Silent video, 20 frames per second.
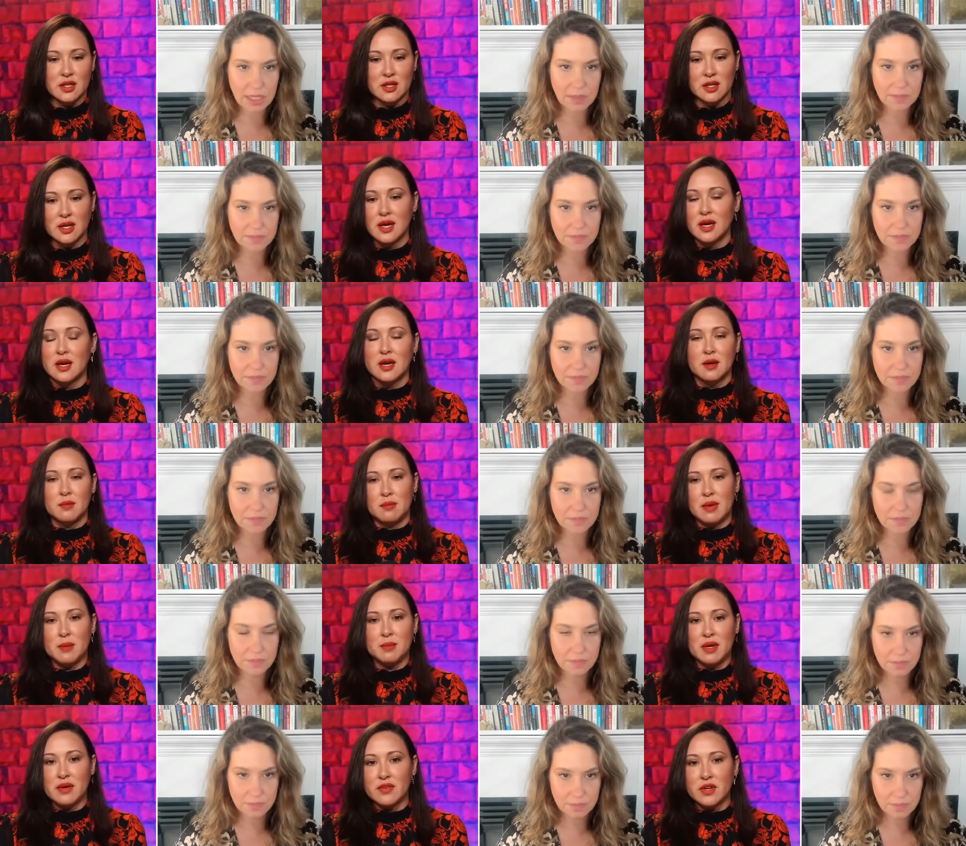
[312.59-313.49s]
Speaker 1: and
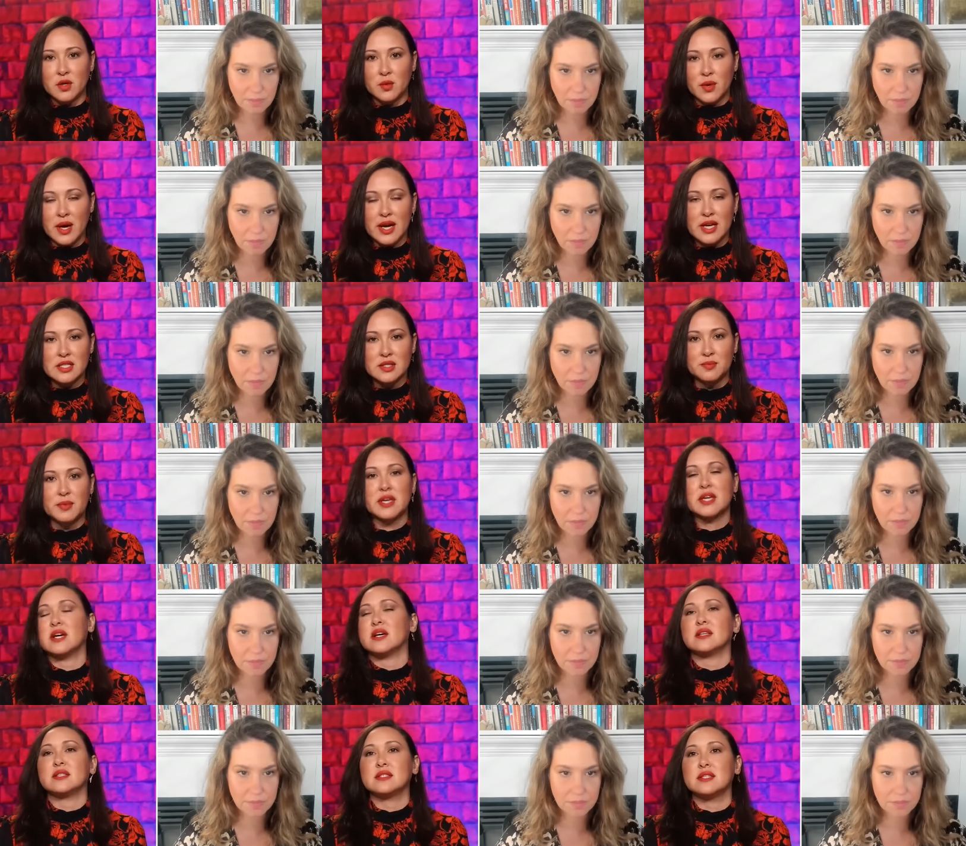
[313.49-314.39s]
maybe even a race
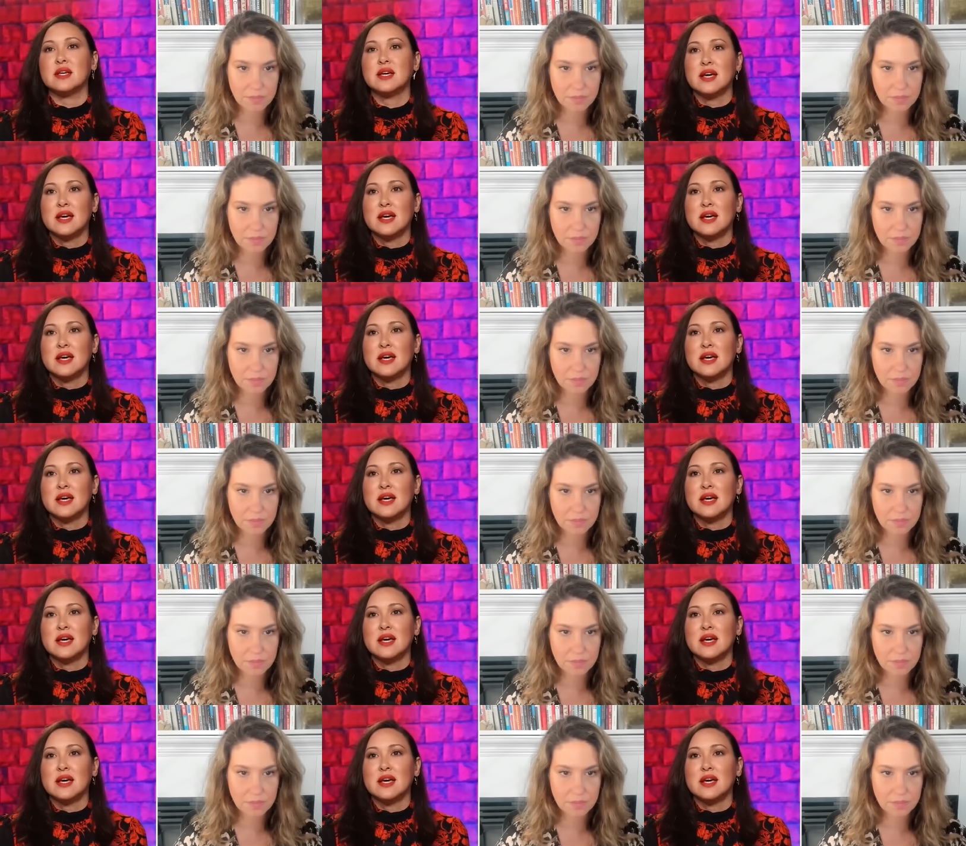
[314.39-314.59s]
because